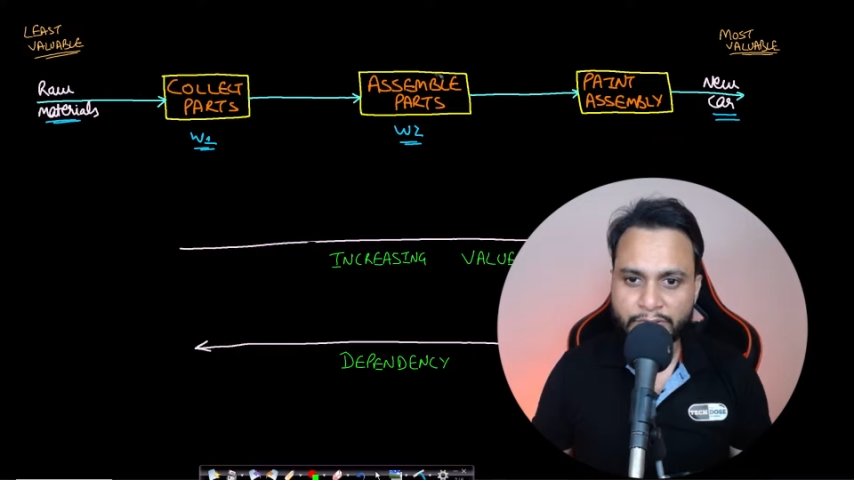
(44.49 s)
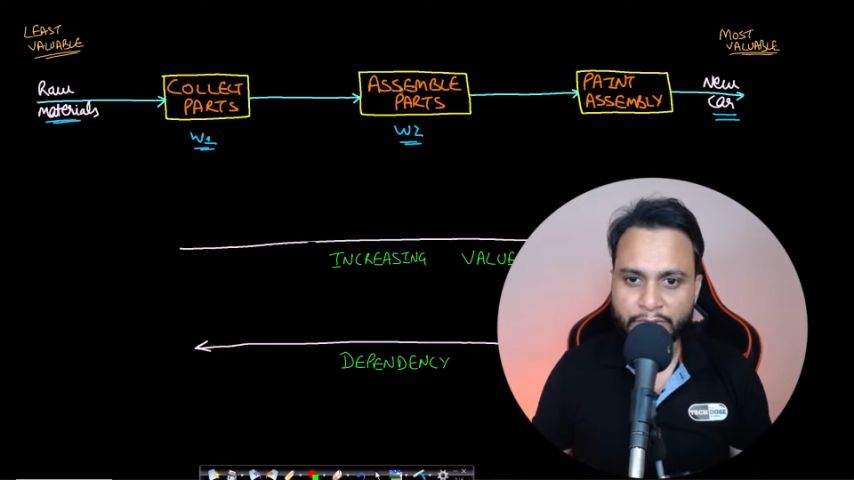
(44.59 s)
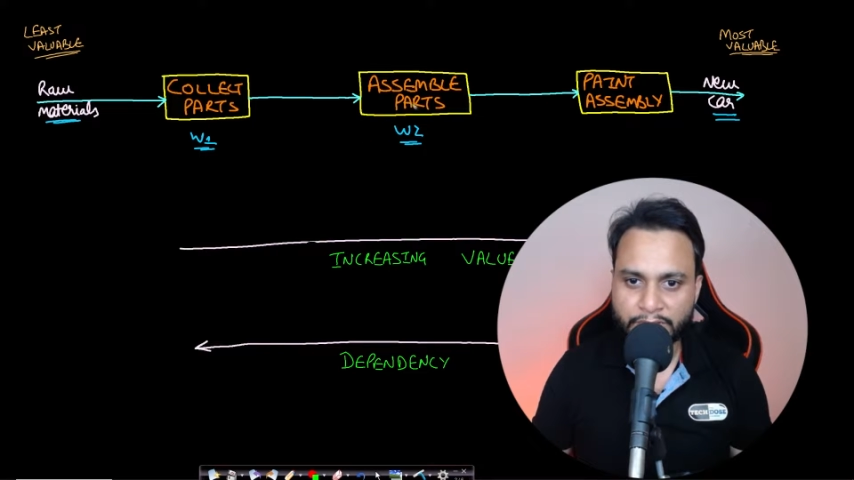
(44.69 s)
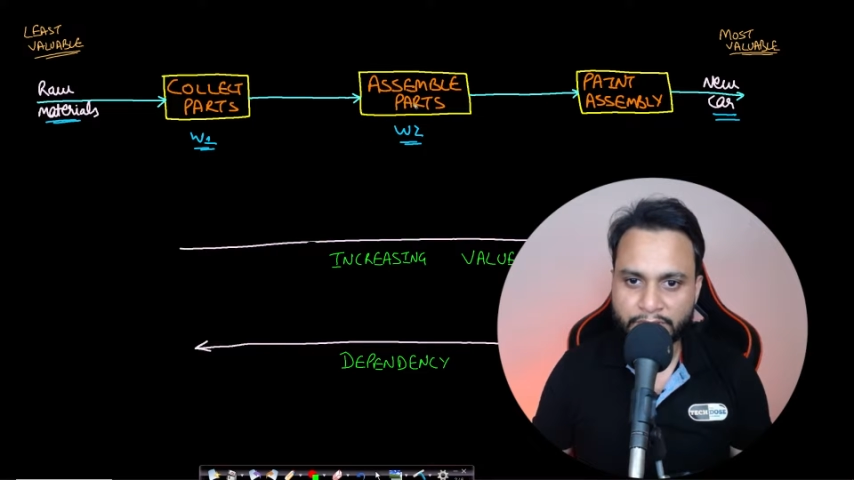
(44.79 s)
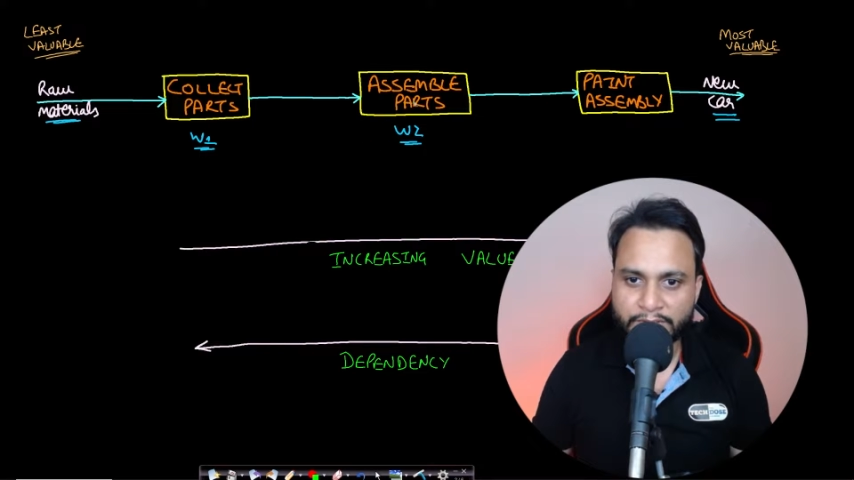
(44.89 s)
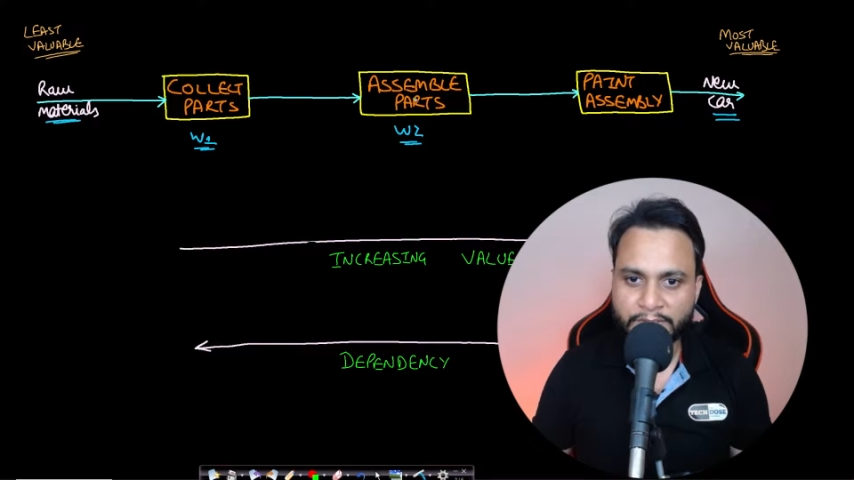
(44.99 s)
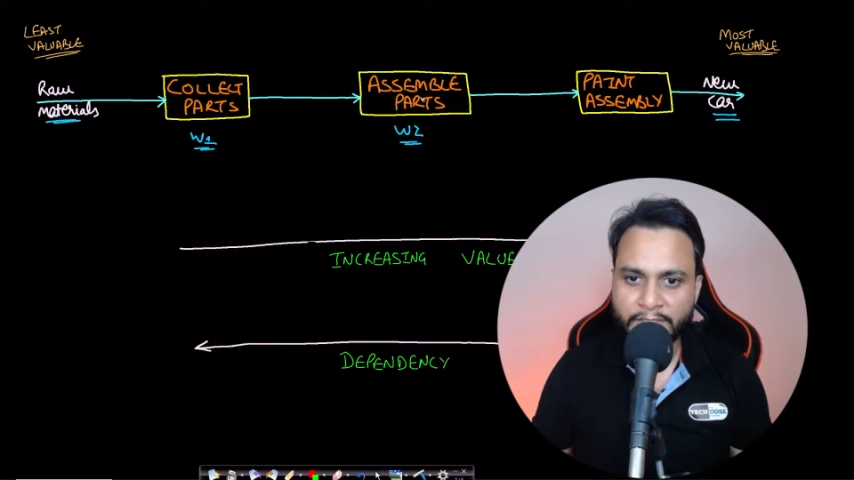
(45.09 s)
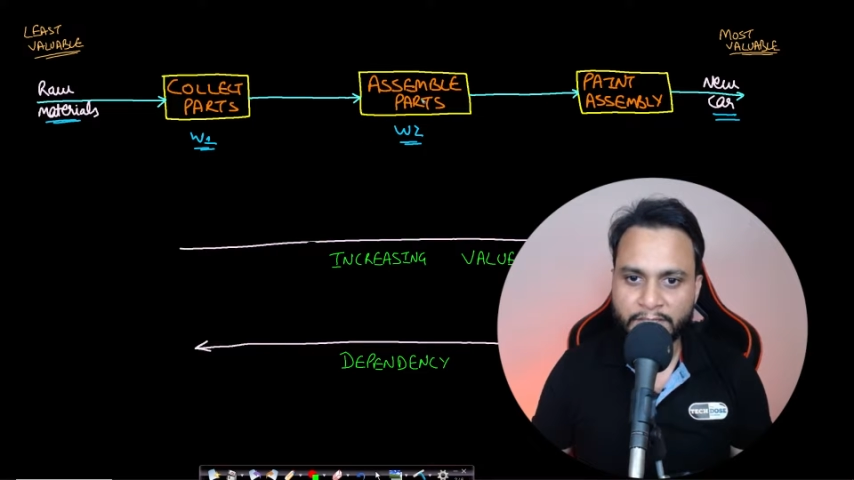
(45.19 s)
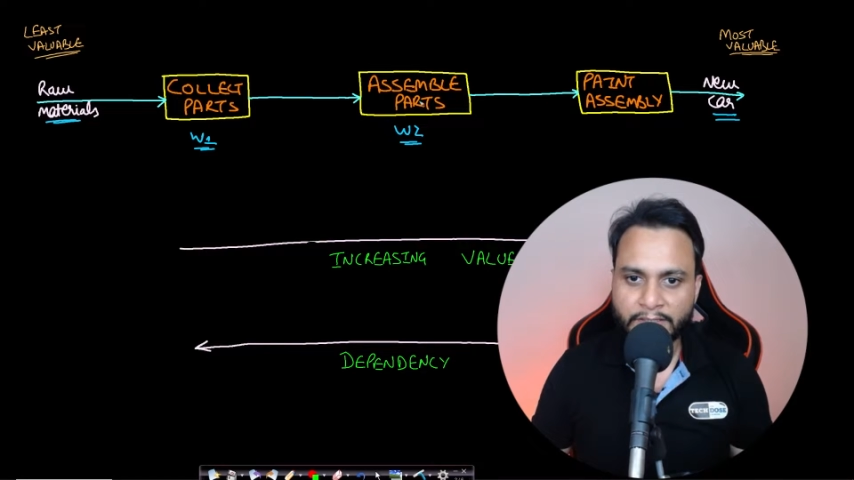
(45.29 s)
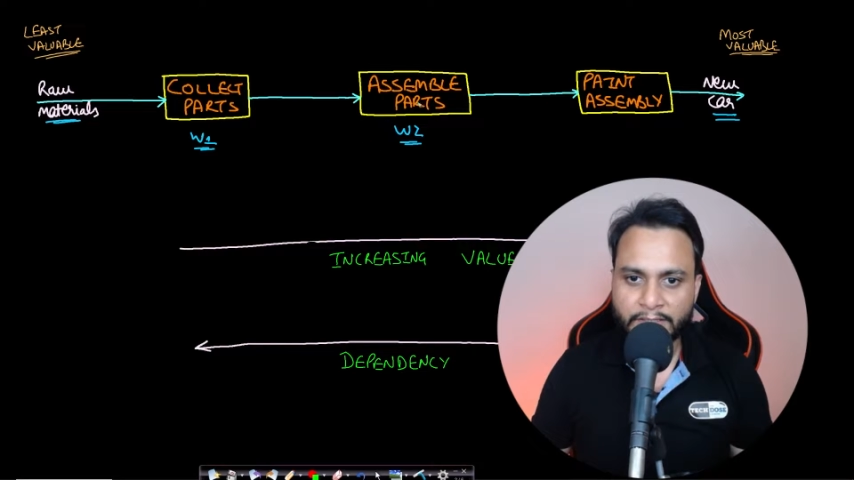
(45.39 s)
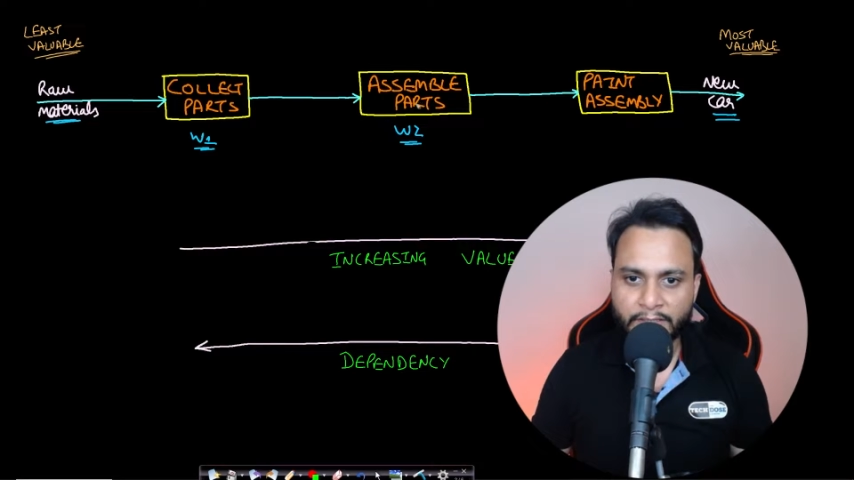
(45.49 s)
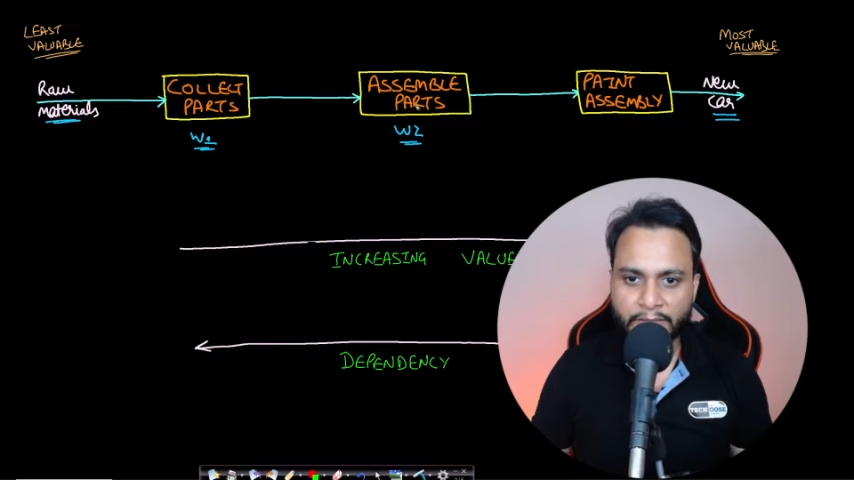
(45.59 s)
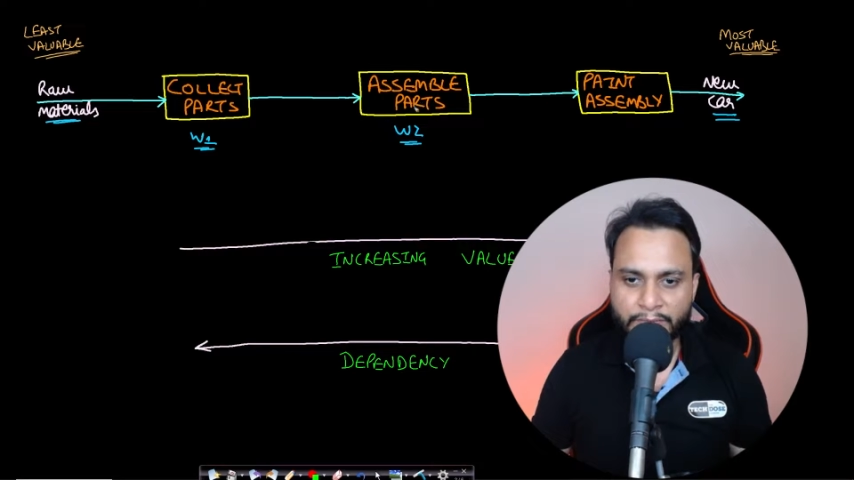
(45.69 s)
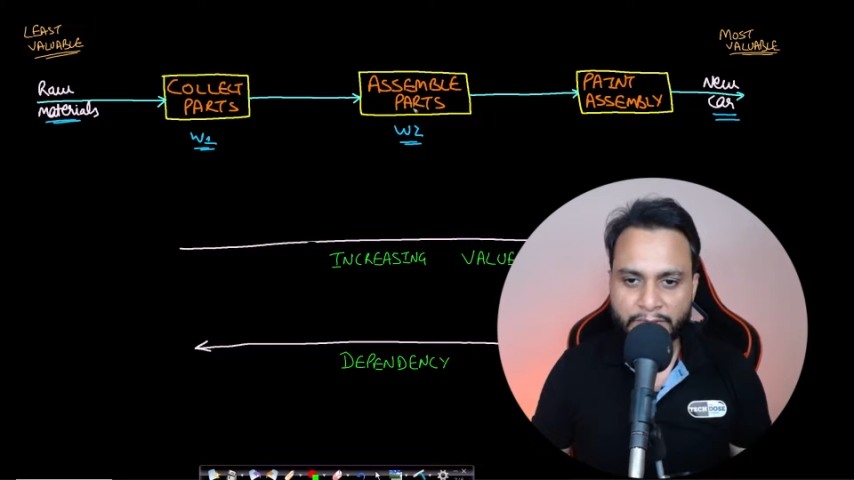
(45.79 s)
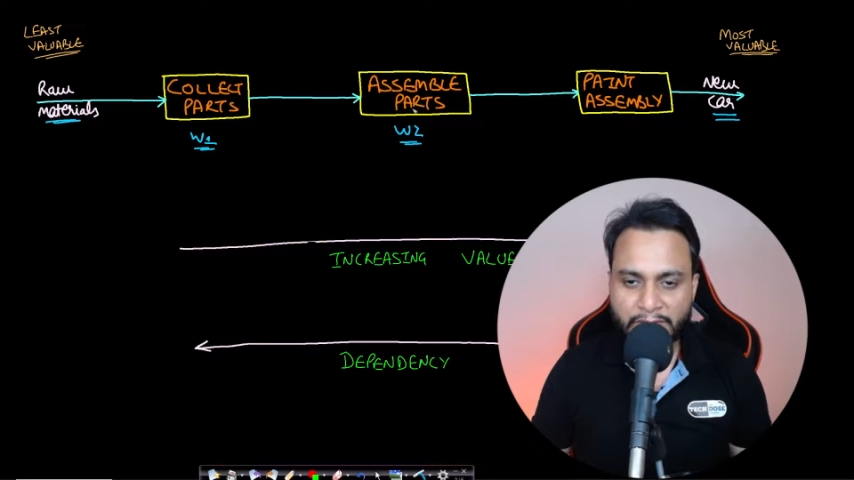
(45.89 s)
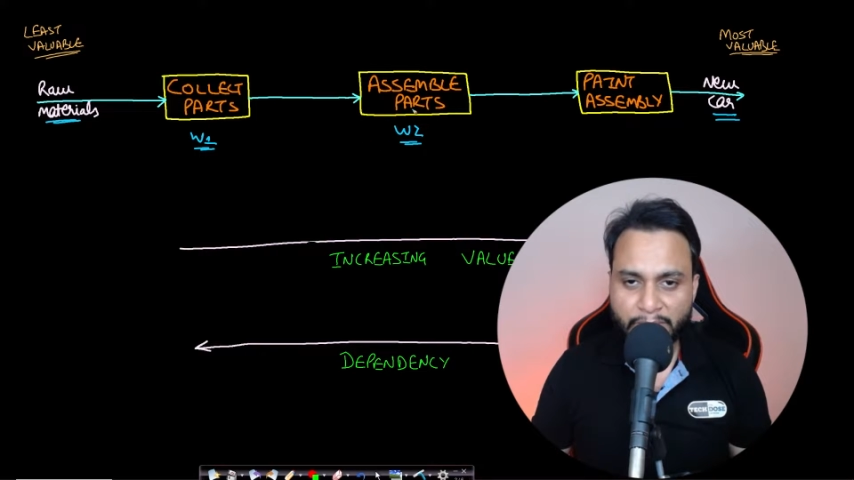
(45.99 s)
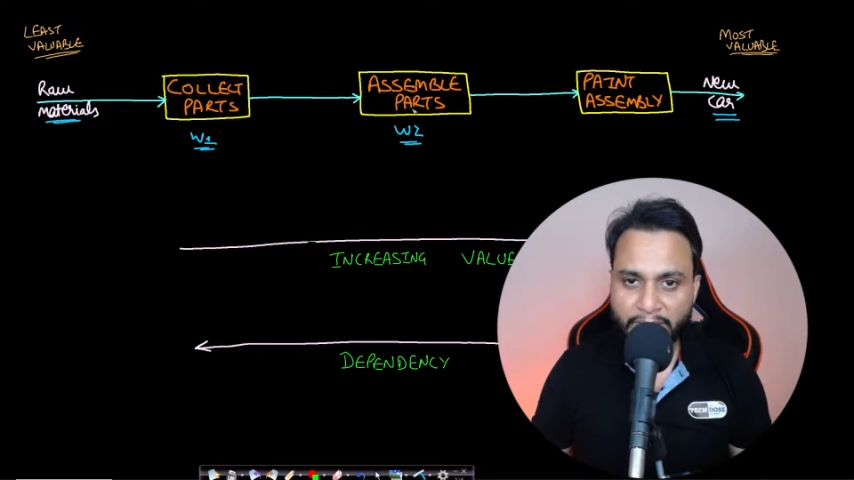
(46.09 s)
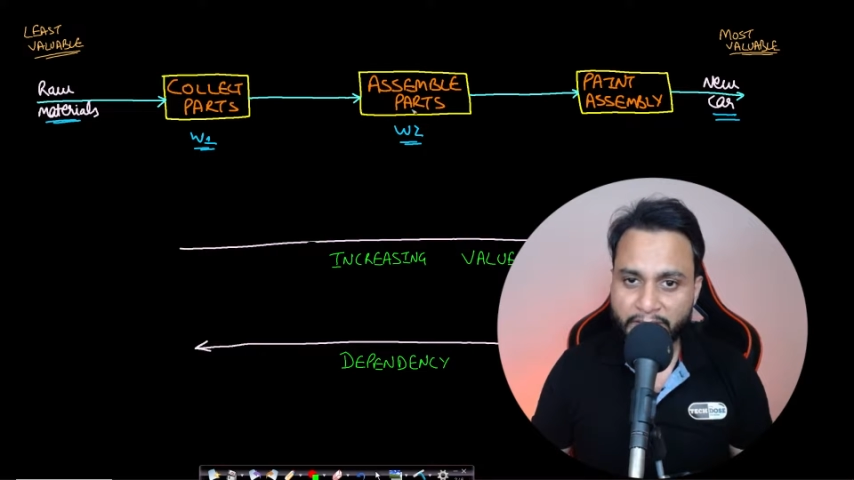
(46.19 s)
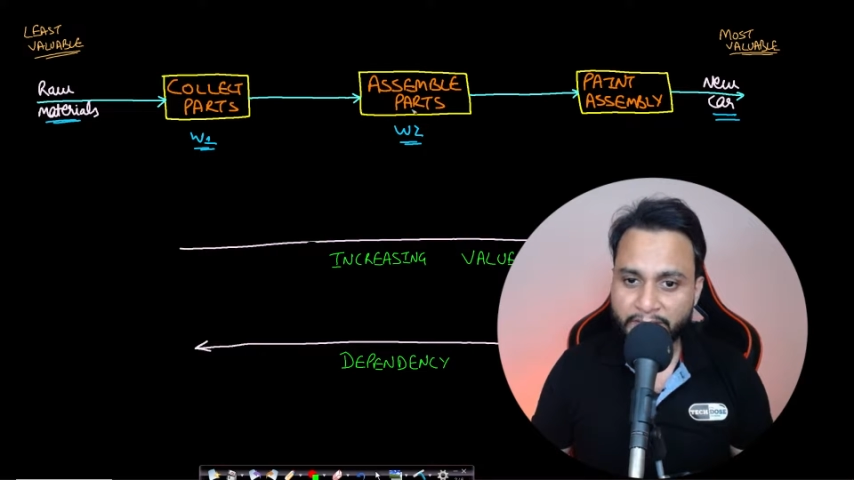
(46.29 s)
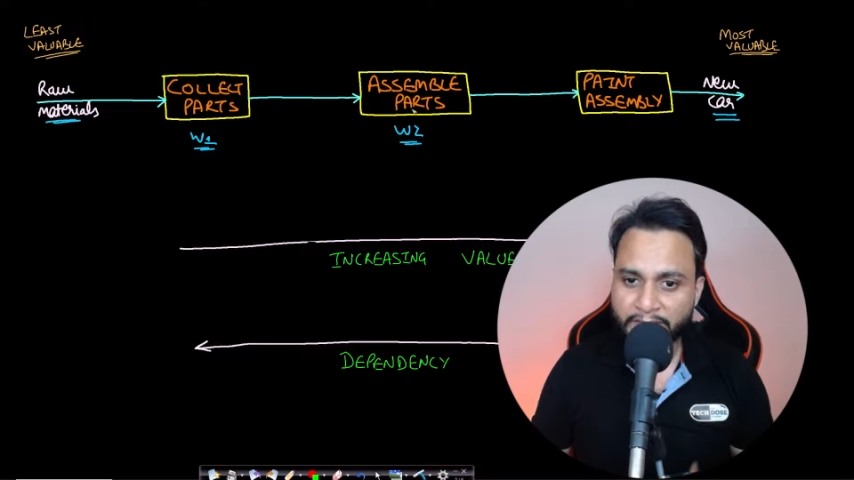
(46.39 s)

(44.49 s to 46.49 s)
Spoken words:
So here we will make